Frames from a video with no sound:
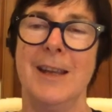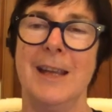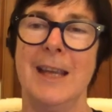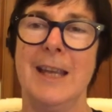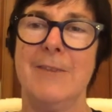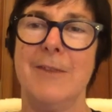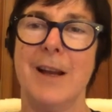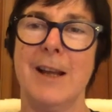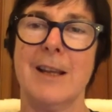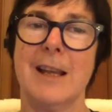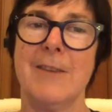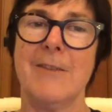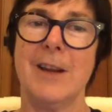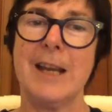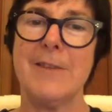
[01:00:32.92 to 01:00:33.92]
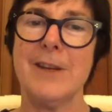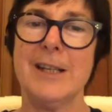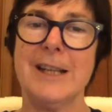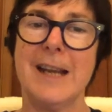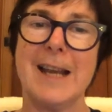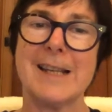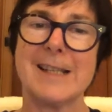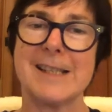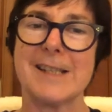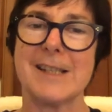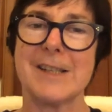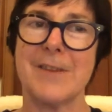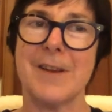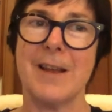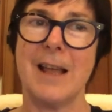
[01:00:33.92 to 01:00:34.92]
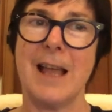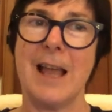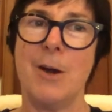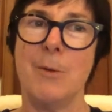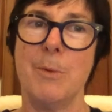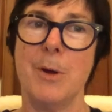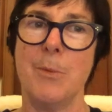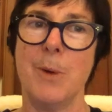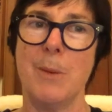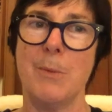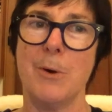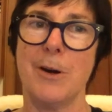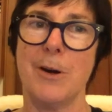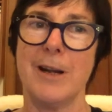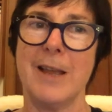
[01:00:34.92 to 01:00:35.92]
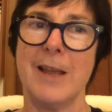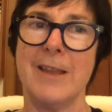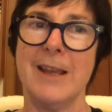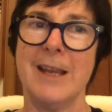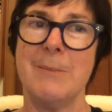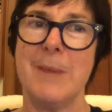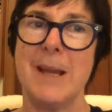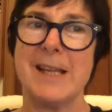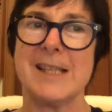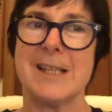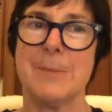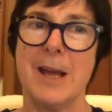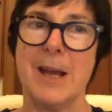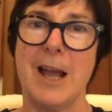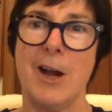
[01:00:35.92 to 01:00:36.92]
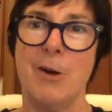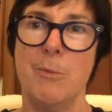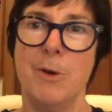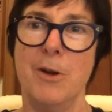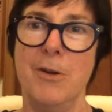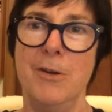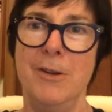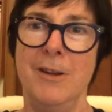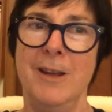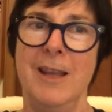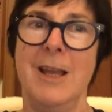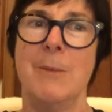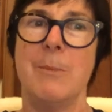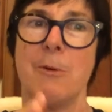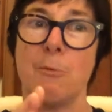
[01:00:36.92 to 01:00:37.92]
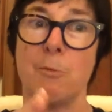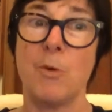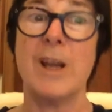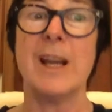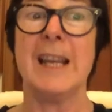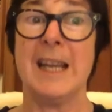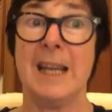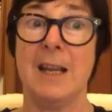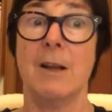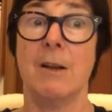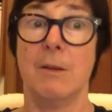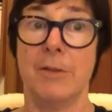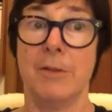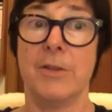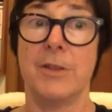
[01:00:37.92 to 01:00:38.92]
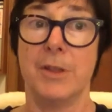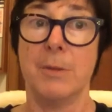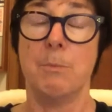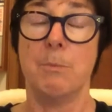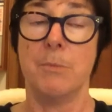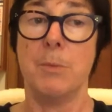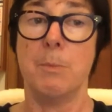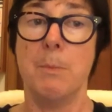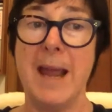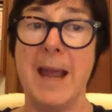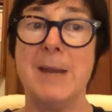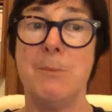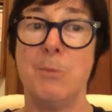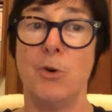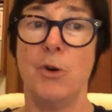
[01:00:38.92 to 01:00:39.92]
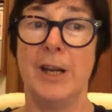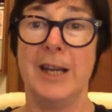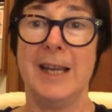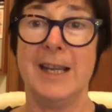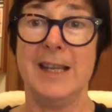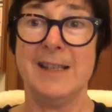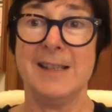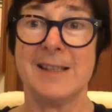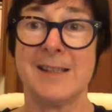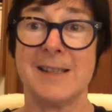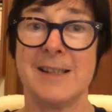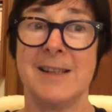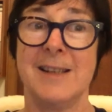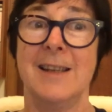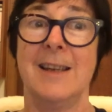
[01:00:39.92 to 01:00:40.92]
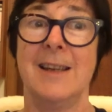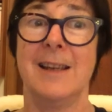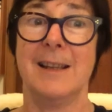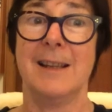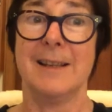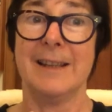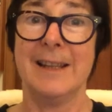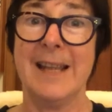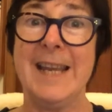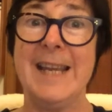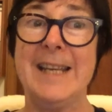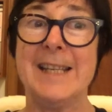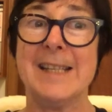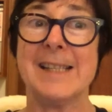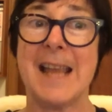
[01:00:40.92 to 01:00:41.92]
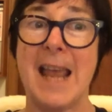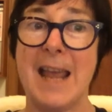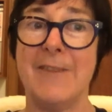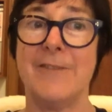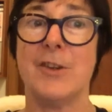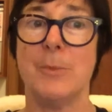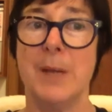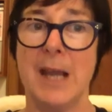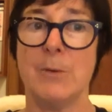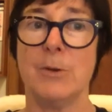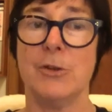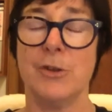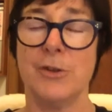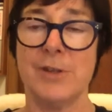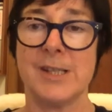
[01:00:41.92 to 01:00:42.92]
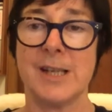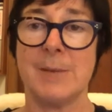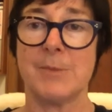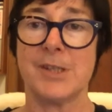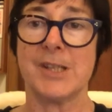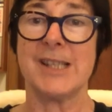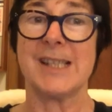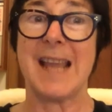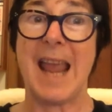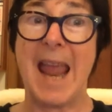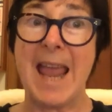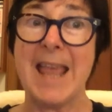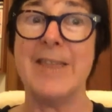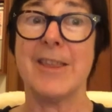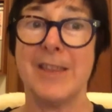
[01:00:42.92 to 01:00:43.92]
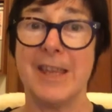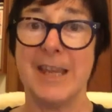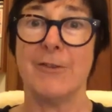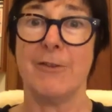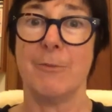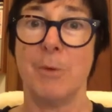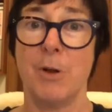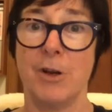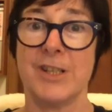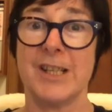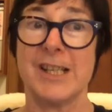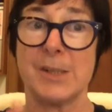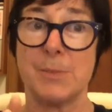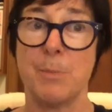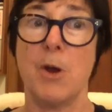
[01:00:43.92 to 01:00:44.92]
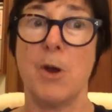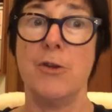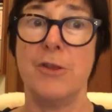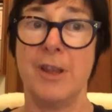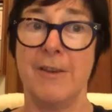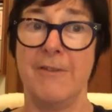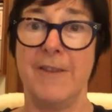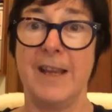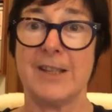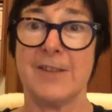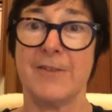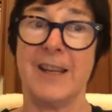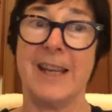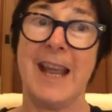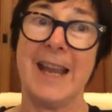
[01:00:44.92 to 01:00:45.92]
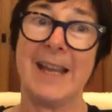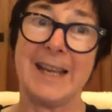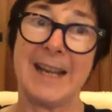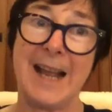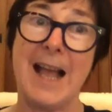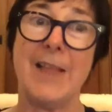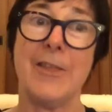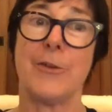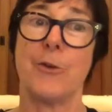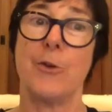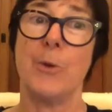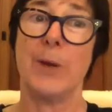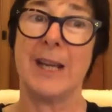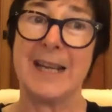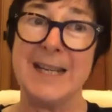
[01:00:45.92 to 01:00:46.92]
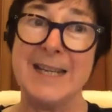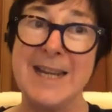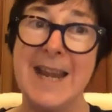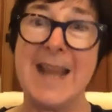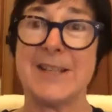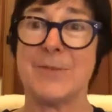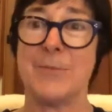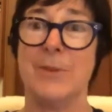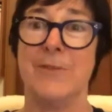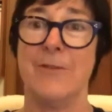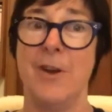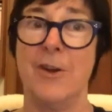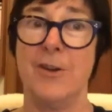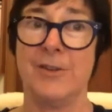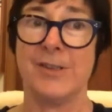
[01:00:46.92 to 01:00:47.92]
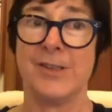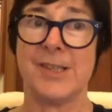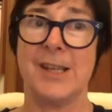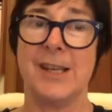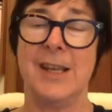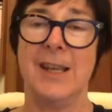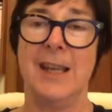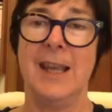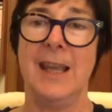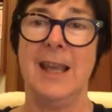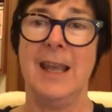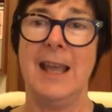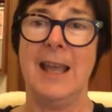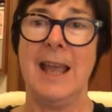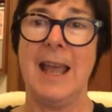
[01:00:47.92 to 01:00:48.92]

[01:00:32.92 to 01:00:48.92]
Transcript: if I if I give an analysis of Albo one way or another, it makes it about Albo. But really, the the main point is leaders have to be able to do the substance and the theatre of politics both effectively and cut through and connect with voters. Mm.